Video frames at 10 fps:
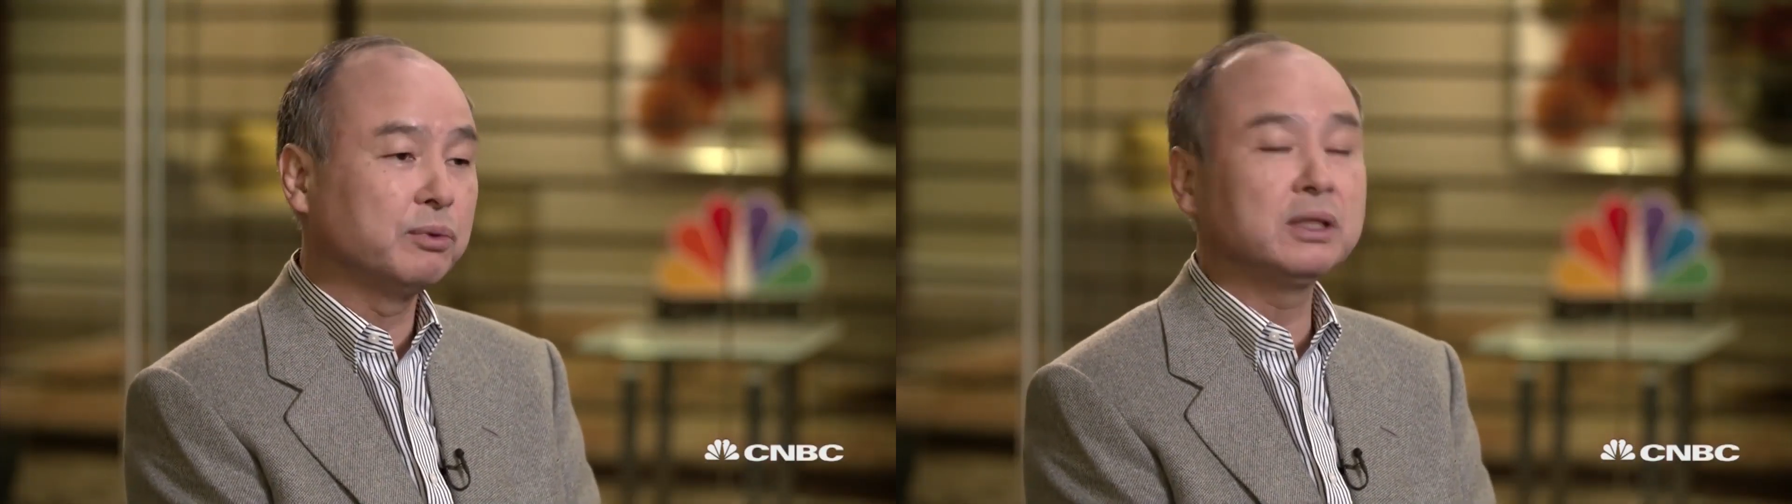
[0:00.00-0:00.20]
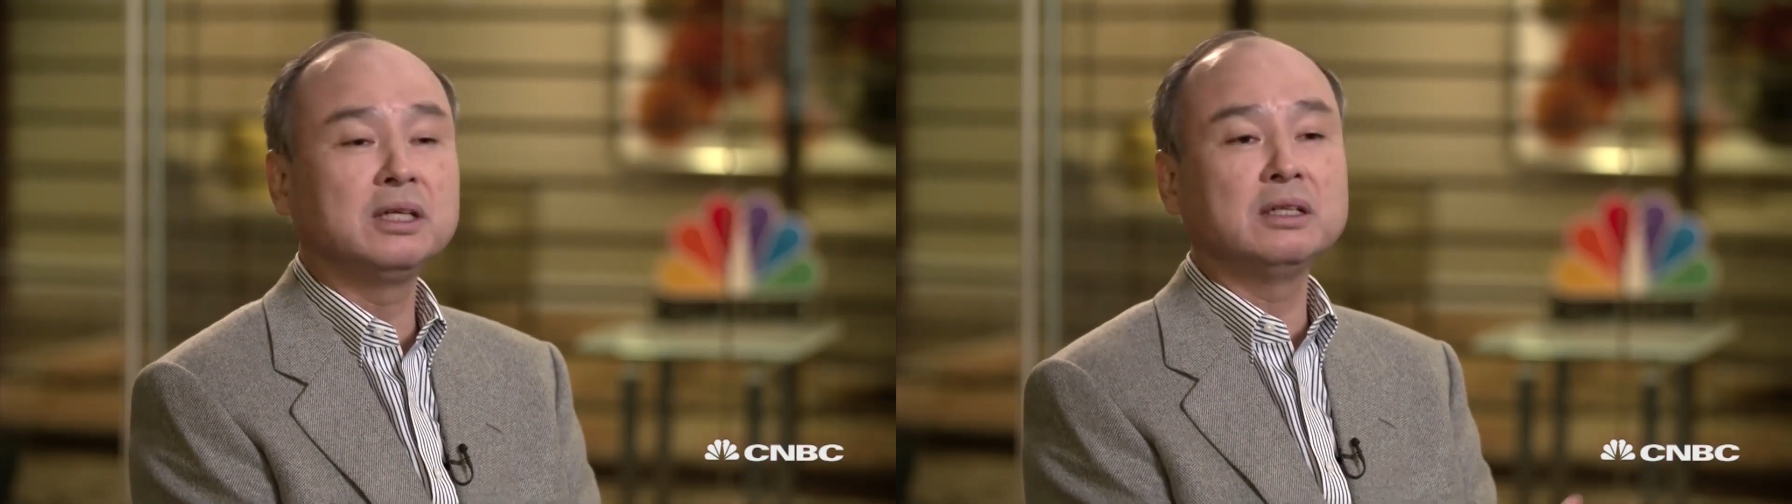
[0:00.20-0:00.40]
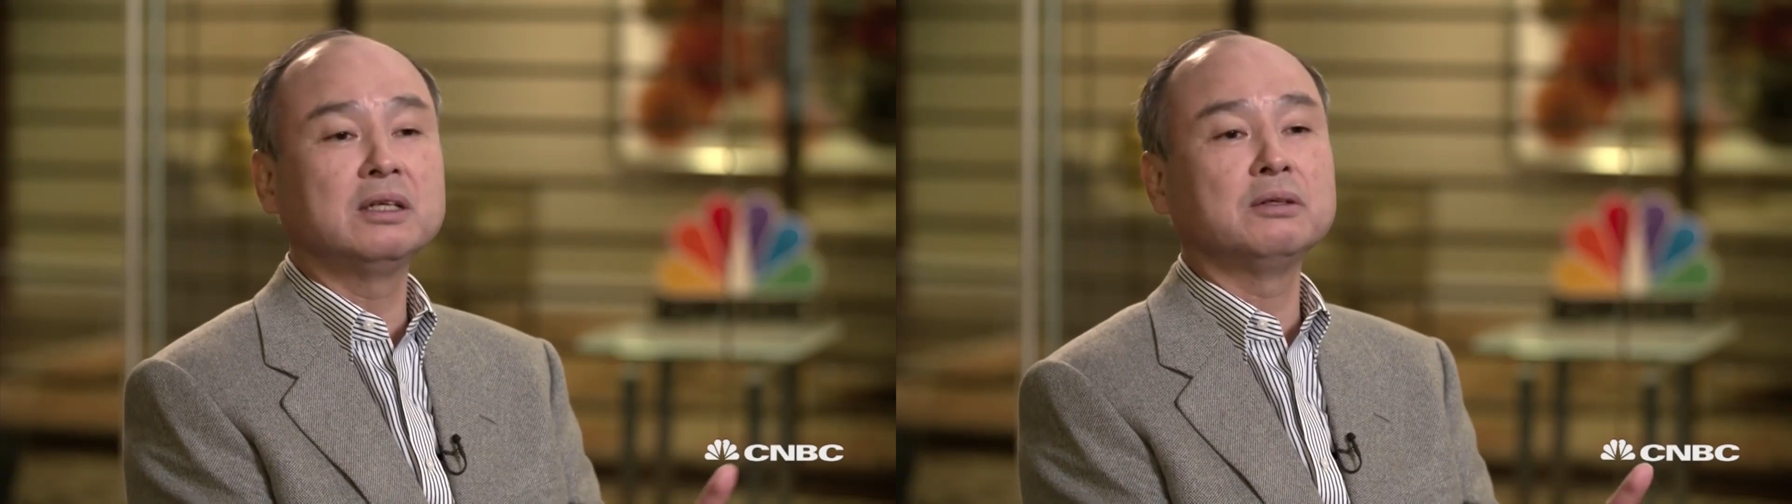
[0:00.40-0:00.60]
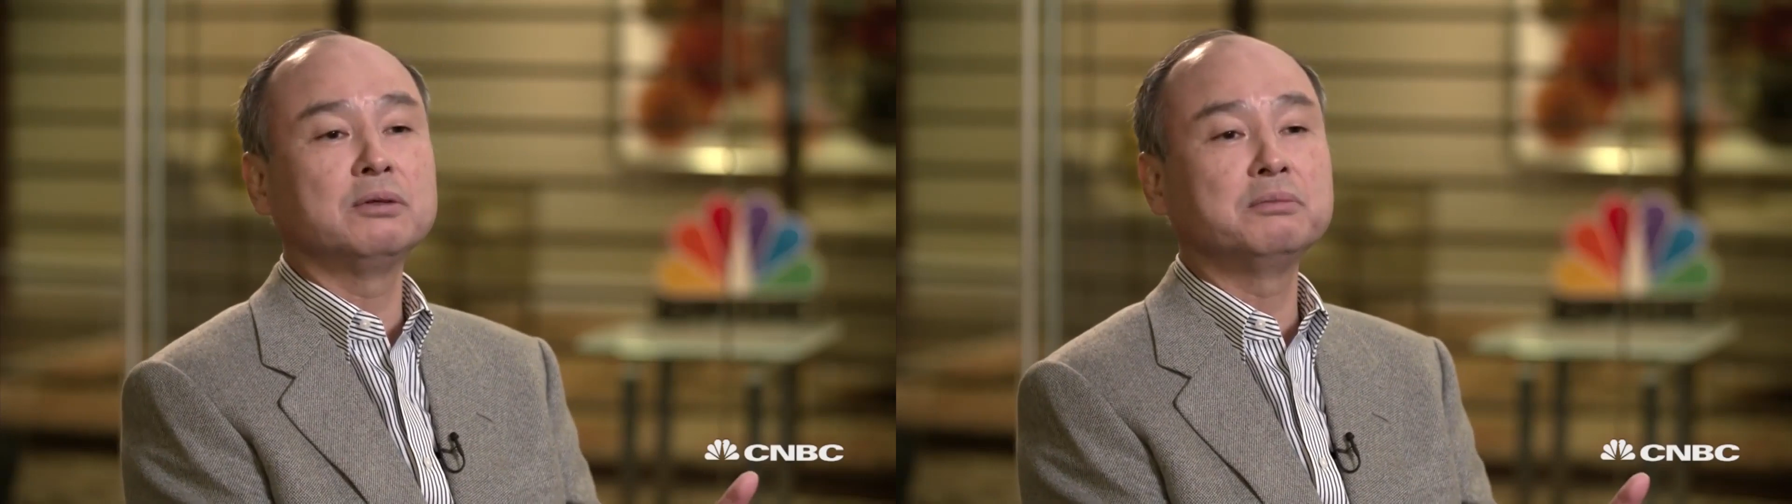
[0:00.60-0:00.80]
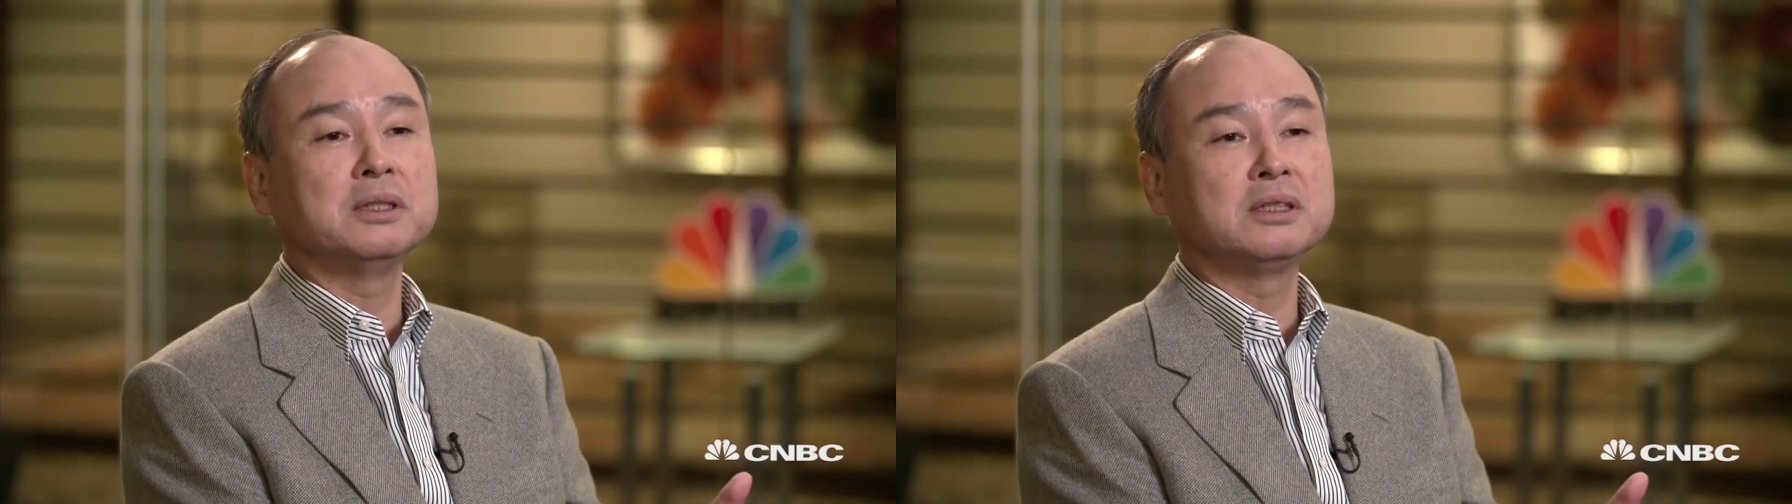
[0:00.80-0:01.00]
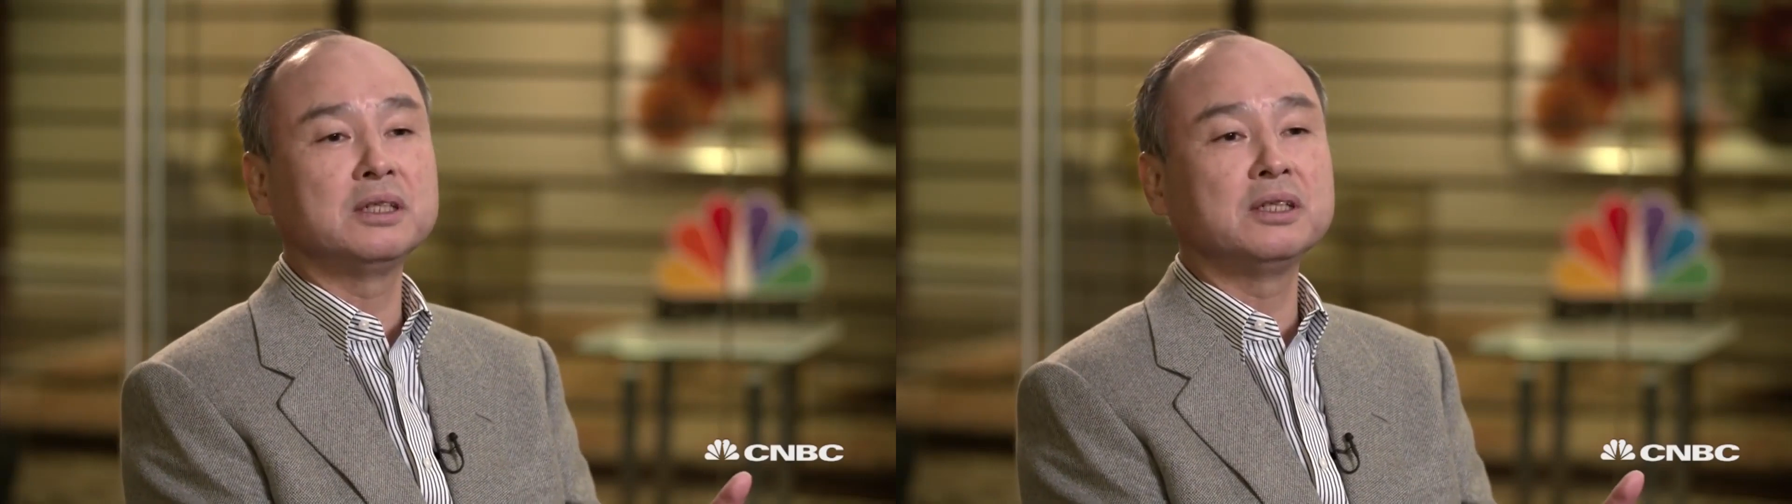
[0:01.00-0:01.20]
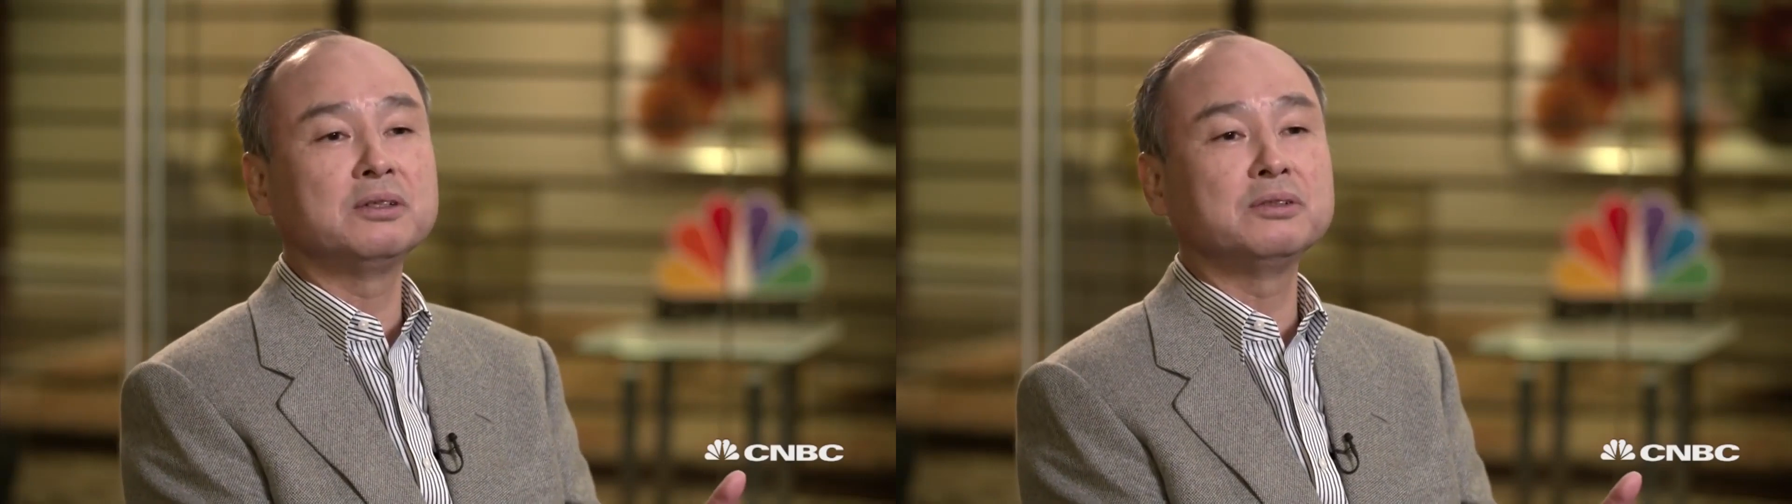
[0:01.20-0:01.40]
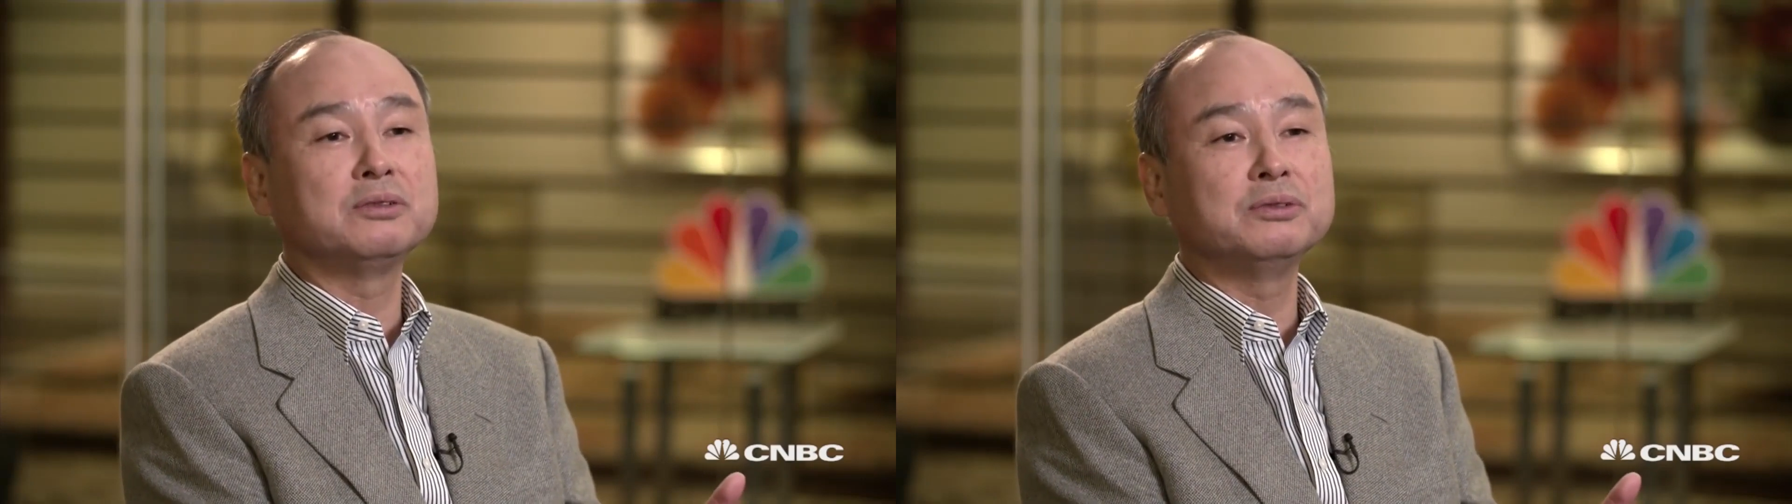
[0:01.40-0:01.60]
What did the Roman
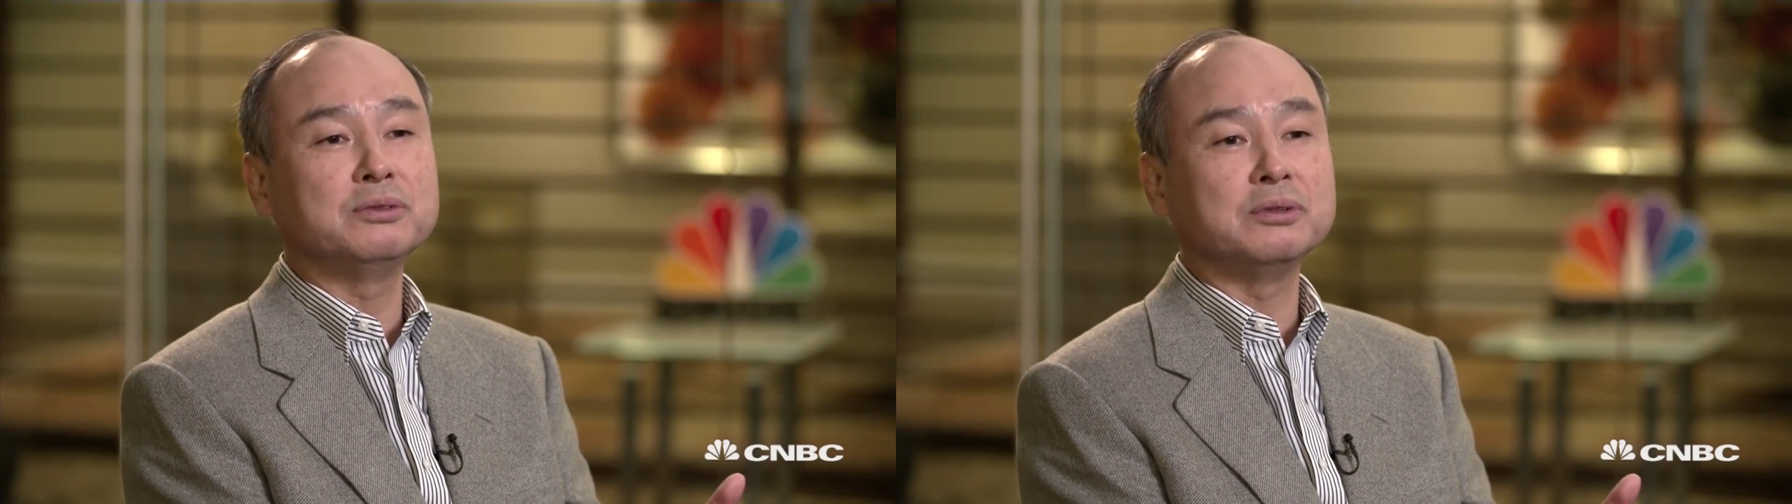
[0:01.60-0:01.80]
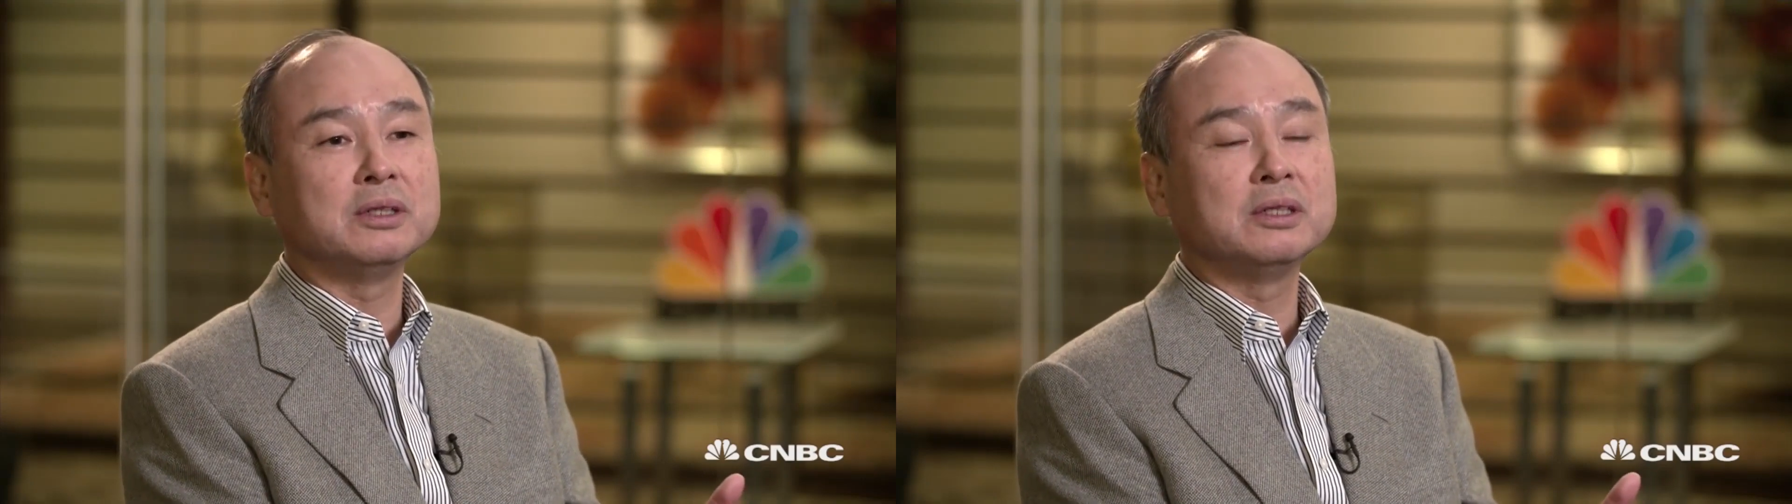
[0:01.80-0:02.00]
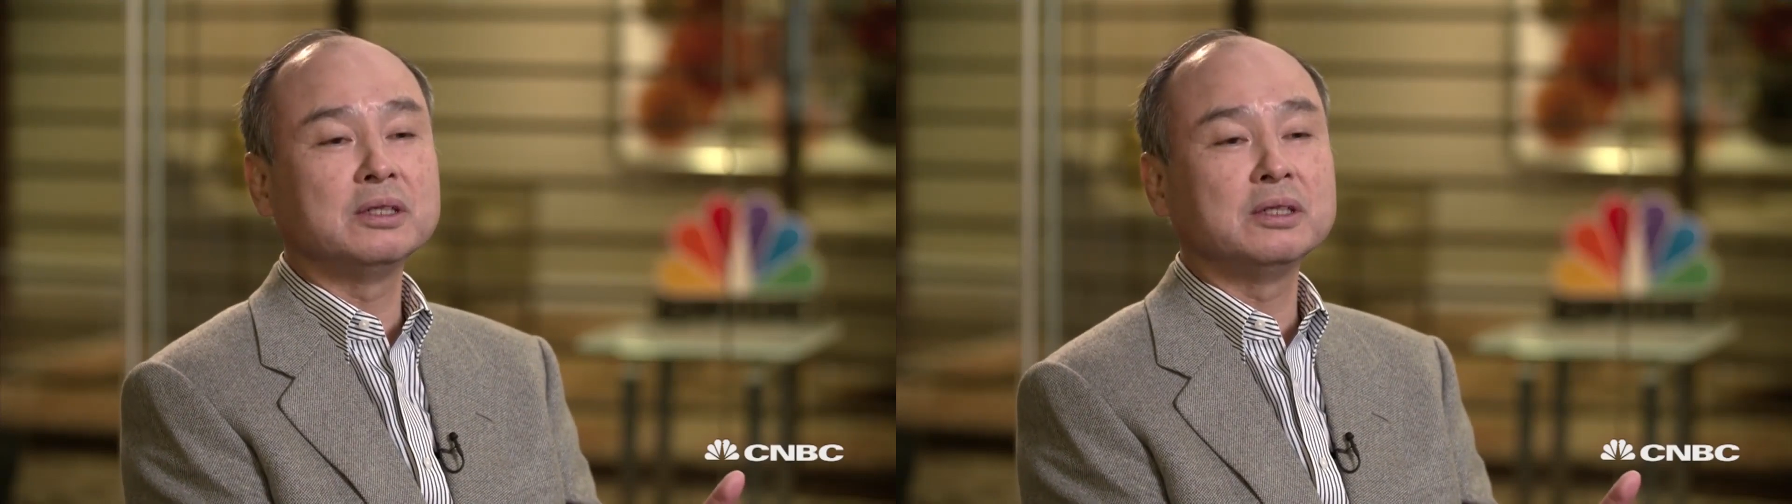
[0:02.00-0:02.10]
citizen do?